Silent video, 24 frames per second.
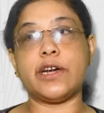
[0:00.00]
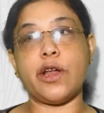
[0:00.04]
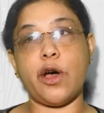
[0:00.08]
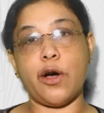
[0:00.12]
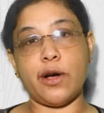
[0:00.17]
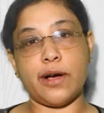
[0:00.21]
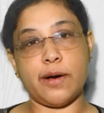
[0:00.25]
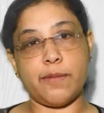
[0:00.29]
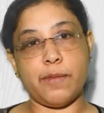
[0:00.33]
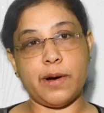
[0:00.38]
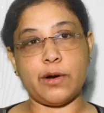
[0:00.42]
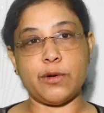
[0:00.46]

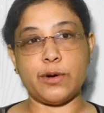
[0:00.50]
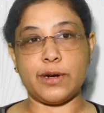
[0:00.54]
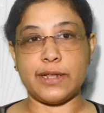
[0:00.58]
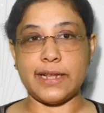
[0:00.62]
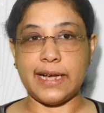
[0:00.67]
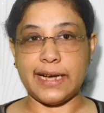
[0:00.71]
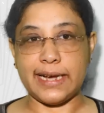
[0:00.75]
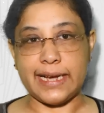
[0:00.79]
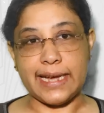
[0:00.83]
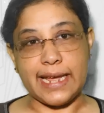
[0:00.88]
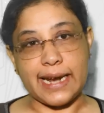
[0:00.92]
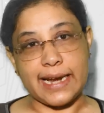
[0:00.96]
talk about
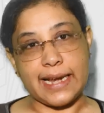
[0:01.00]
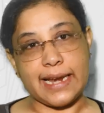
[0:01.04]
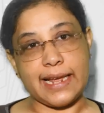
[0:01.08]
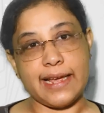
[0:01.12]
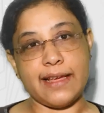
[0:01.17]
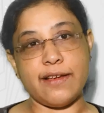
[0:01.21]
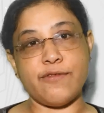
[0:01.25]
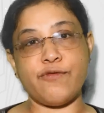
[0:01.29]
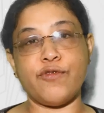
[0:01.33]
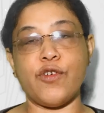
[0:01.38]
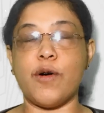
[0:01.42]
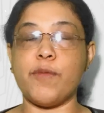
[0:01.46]
the
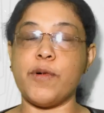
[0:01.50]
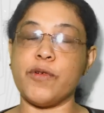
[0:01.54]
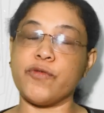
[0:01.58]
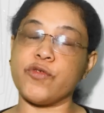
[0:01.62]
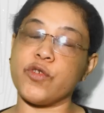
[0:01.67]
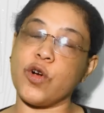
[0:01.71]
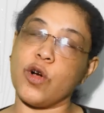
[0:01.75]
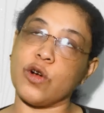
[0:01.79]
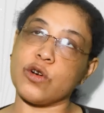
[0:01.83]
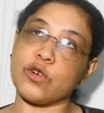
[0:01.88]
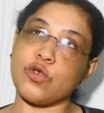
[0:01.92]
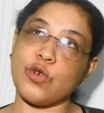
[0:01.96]
early form
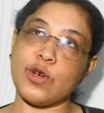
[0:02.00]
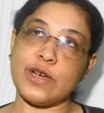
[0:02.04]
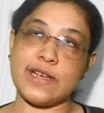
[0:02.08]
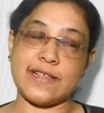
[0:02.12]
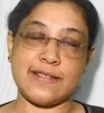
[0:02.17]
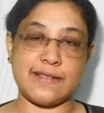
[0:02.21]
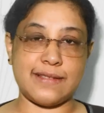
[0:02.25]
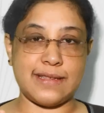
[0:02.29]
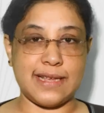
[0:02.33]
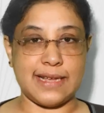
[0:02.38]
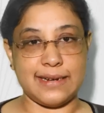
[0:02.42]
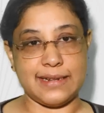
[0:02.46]
of
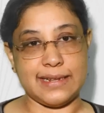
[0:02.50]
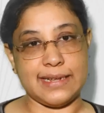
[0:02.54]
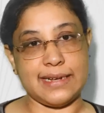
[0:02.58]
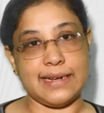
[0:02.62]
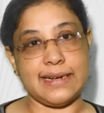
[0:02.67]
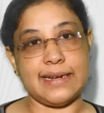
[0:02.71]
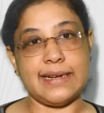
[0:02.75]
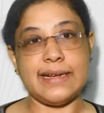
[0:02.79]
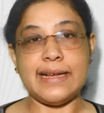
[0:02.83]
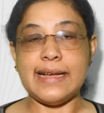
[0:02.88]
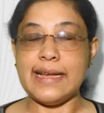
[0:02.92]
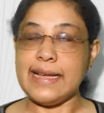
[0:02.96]
conquest and
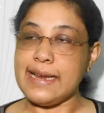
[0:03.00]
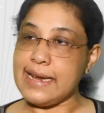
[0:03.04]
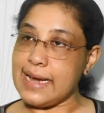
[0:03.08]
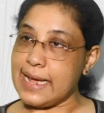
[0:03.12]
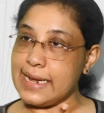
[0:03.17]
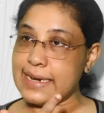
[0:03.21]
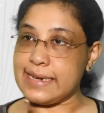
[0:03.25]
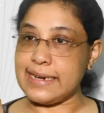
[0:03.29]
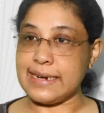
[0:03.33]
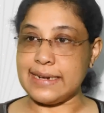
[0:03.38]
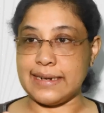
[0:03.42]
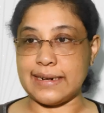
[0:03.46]
the
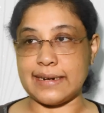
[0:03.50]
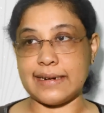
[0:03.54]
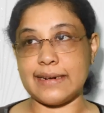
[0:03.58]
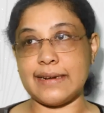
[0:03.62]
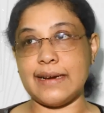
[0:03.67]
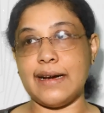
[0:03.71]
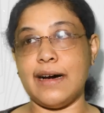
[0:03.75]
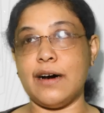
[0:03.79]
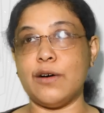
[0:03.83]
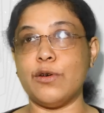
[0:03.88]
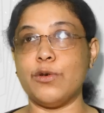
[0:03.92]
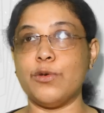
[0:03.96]
later
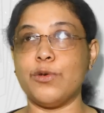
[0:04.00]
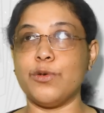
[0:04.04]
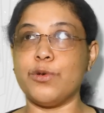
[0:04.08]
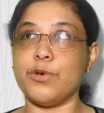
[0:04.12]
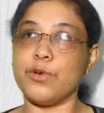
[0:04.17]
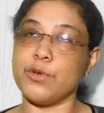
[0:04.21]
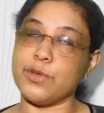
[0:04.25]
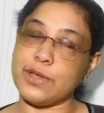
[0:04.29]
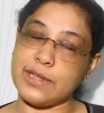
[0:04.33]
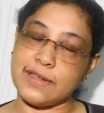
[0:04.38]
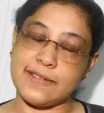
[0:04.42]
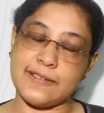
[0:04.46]
how
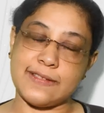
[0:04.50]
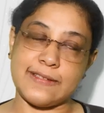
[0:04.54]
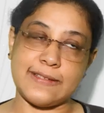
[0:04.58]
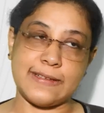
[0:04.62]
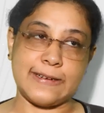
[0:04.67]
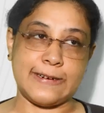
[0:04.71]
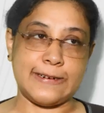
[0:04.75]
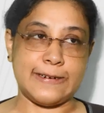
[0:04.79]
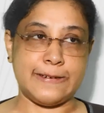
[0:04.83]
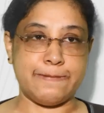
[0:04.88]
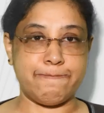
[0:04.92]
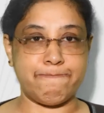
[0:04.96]
this
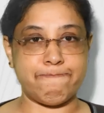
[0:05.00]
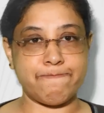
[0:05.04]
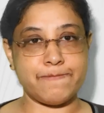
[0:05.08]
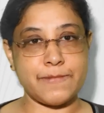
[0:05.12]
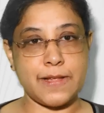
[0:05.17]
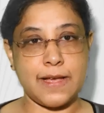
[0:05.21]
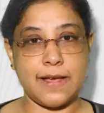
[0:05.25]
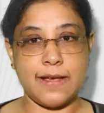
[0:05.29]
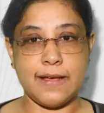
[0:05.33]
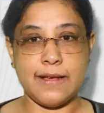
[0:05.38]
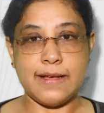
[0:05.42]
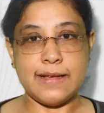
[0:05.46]

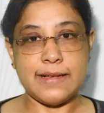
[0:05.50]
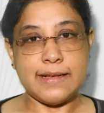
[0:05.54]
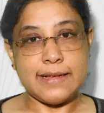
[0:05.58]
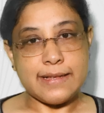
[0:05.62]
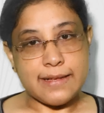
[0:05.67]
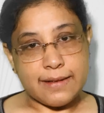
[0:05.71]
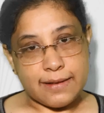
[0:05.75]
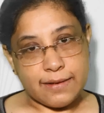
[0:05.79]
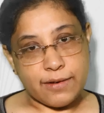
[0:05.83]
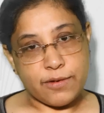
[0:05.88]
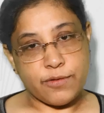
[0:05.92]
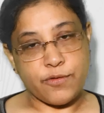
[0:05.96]

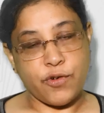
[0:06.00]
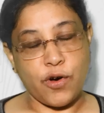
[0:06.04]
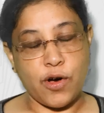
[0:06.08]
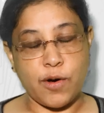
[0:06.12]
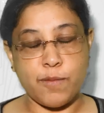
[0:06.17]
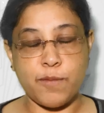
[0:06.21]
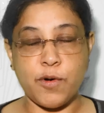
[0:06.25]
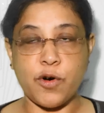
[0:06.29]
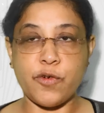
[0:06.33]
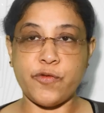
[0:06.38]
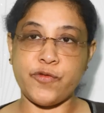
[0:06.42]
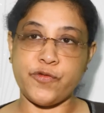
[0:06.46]

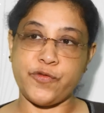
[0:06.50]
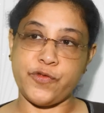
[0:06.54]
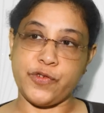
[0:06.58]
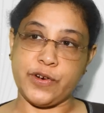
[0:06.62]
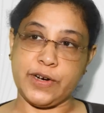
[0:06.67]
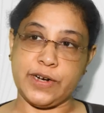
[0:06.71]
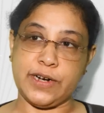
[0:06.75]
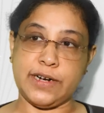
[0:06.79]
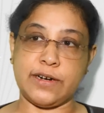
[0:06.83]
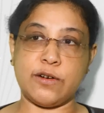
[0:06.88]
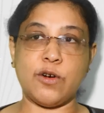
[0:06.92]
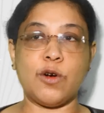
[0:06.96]
form
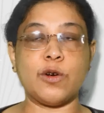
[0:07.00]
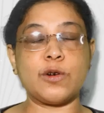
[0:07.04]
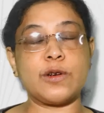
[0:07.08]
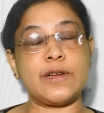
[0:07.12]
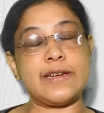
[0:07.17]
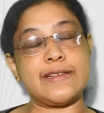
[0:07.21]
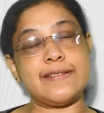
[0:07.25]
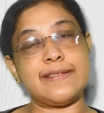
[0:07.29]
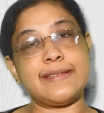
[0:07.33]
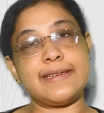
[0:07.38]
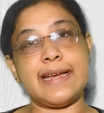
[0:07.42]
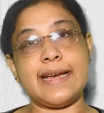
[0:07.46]
of
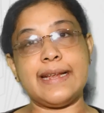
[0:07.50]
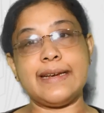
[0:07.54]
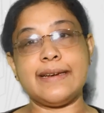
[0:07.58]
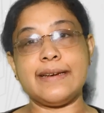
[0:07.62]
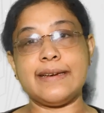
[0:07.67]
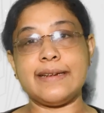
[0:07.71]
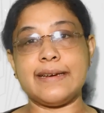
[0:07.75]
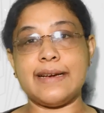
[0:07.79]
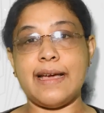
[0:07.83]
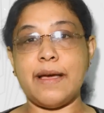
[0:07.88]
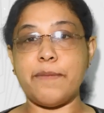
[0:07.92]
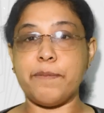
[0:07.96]
conquest
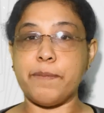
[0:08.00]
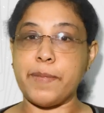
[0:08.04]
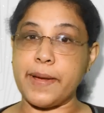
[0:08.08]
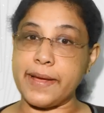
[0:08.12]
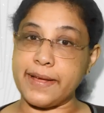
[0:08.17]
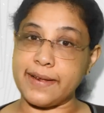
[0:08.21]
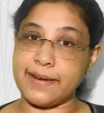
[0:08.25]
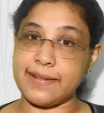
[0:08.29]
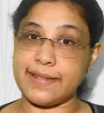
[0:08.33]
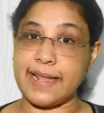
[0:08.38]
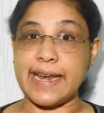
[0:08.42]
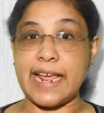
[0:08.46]
and
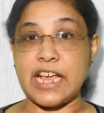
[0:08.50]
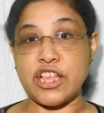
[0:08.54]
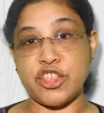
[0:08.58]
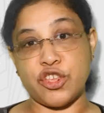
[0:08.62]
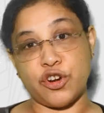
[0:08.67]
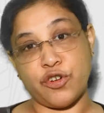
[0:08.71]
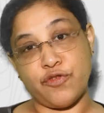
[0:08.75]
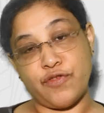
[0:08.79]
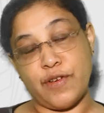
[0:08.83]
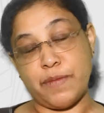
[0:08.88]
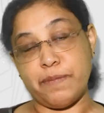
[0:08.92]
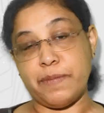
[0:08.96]
empire, the
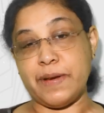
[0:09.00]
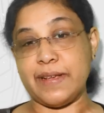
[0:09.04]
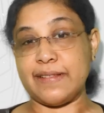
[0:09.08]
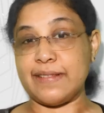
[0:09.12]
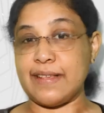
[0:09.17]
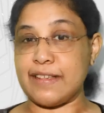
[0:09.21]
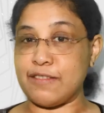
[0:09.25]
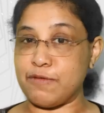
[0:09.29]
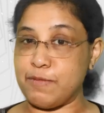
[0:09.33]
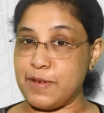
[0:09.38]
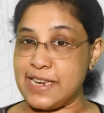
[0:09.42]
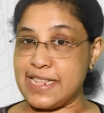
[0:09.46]
nature of empires
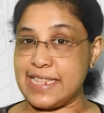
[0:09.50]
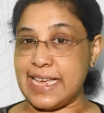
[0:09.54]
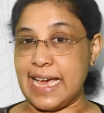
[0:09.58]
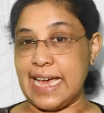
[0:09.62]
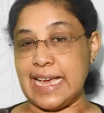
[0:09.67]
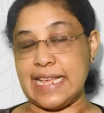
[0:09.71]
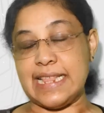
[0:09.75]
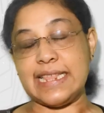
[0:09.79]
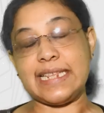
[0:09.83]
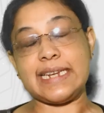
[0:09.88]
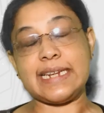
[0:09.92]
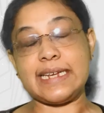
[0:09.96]
has been
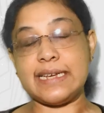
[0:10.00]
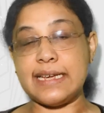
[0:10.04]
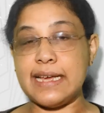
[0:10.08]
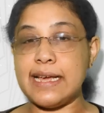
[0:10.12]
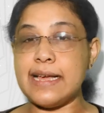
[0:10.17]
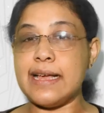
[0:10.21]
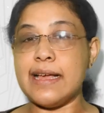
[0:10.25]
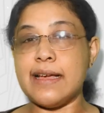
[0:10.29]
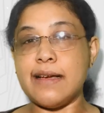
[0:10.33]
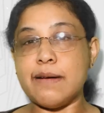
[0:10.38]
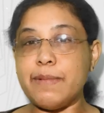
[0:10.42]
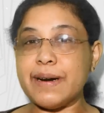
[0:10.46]
changed.
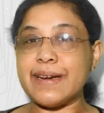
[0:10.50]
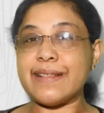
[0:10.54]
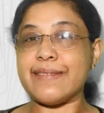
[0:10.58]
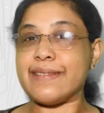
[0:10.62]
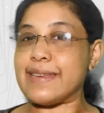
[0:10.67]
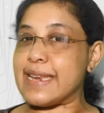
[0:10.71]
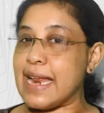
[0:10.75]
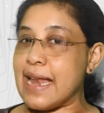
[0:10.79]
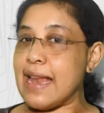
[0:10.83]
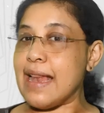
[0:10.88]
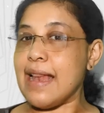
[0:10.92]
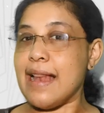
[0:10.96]
But
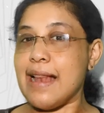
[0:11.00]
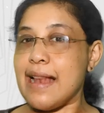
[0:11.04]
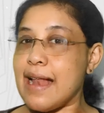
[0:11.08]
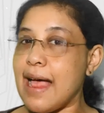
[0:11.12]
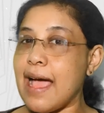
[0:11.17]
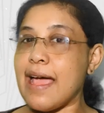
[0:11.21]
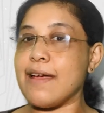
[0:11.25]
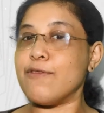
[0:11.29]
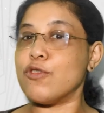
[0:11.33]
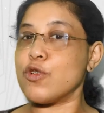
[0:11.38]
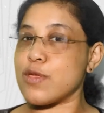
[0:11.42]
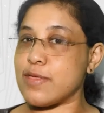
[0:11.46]
still,
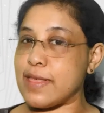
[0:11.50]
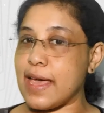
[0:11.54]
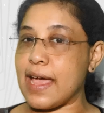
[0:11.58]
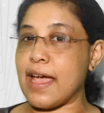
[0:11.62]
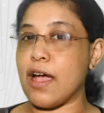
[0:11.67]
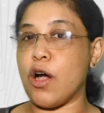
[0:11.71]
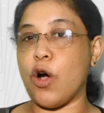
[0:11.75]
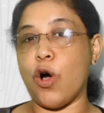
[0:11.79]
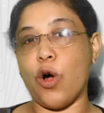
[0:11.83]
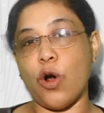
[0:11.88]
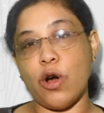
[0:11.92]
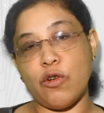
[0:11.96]
I would say
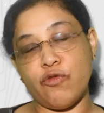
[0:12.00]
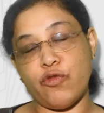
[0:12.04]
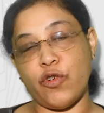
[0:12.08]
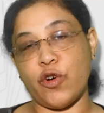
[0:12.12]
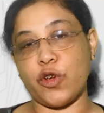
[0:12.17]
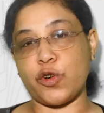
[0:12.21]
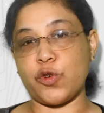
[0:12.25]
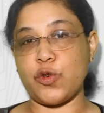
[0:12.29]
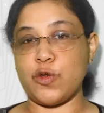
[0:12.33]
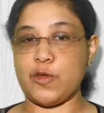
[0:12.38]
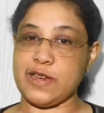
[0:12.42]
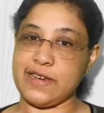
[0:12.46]
all
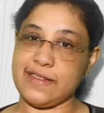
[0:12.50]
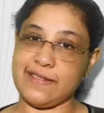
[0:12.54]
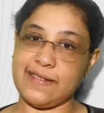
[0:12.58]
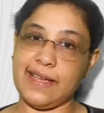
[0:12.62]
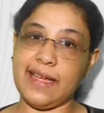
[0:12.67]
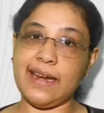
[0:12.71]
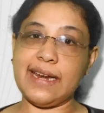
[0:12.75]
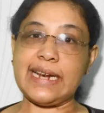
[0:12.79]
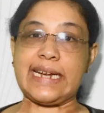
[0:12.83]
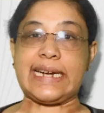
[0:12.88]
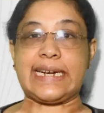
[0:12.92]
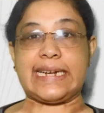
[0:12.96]
4 questions
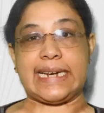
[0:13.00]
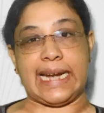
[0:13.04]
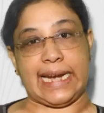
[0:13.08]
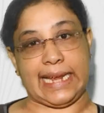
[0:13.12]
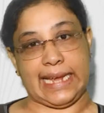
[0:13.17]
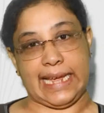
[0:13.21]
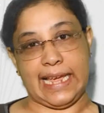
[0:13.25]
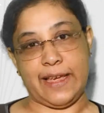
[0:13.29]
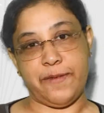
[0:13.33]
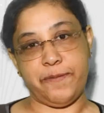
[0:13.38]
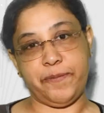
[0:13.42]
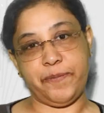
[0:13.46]
are
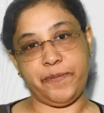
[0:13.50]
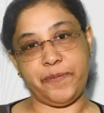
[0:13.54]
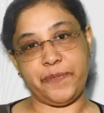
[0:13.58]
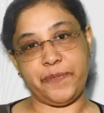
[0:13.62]
tricky.